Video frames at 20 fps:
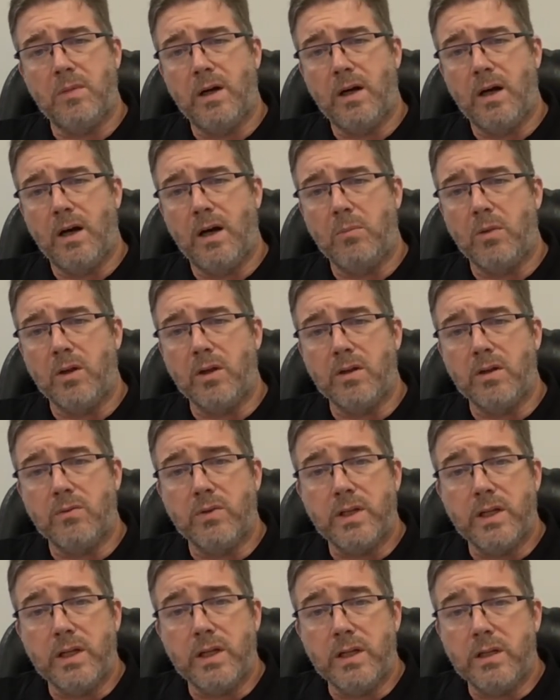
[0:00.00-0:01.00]
I believe we
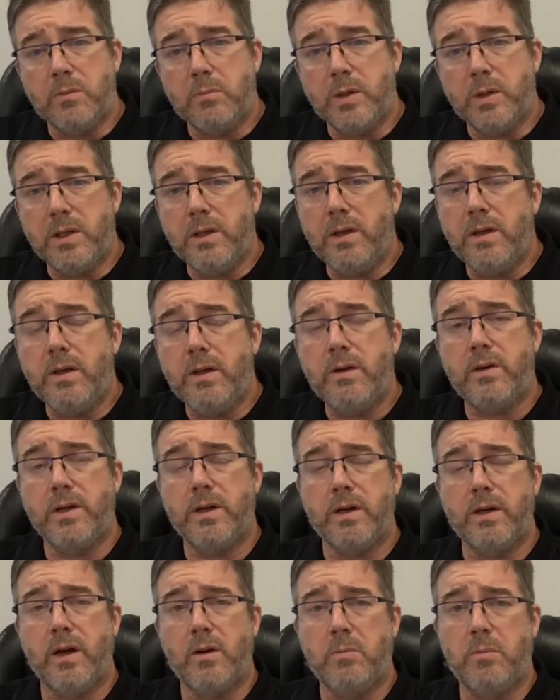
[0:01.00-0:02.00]
need to be
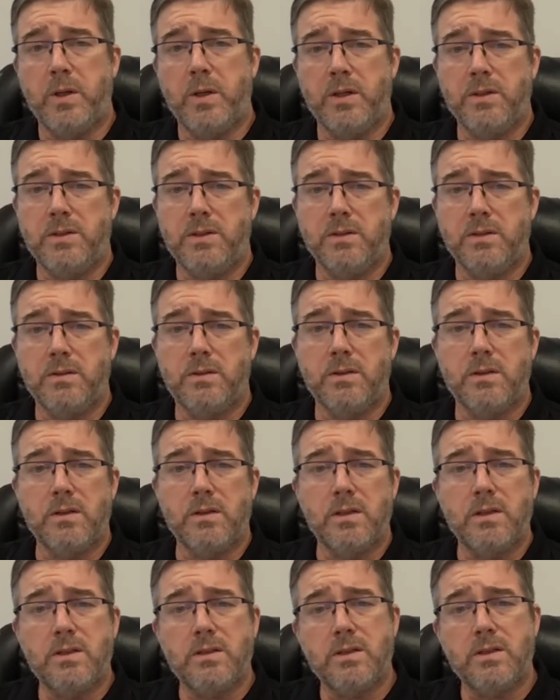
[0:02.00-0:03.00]
hearing our patients and
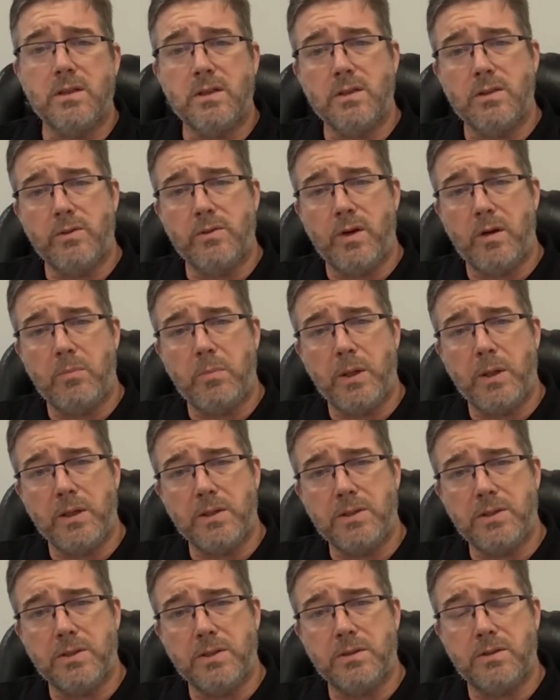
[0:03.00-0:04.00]
listening to our
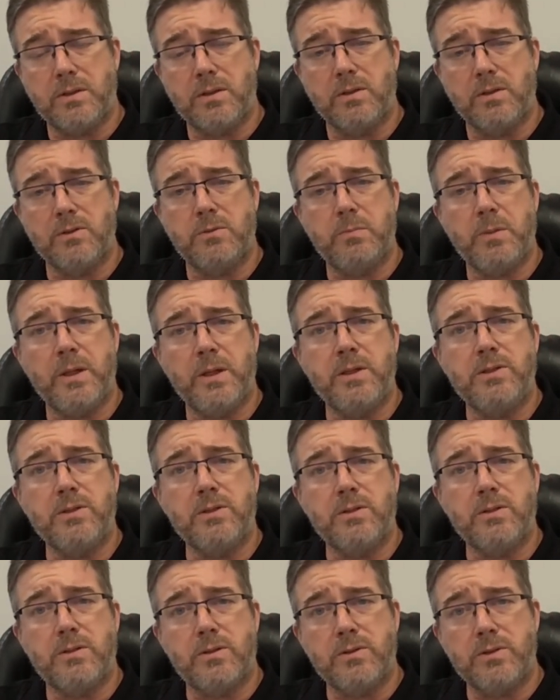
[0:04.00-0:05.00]
patients because
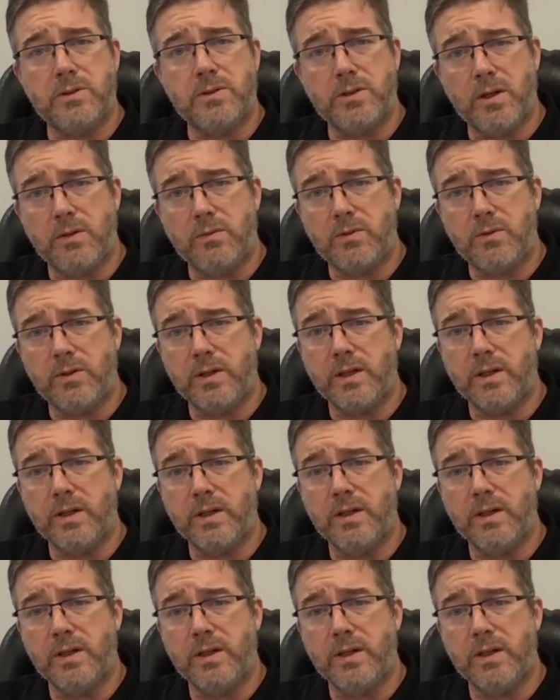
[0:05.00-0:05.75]
patients are suffering,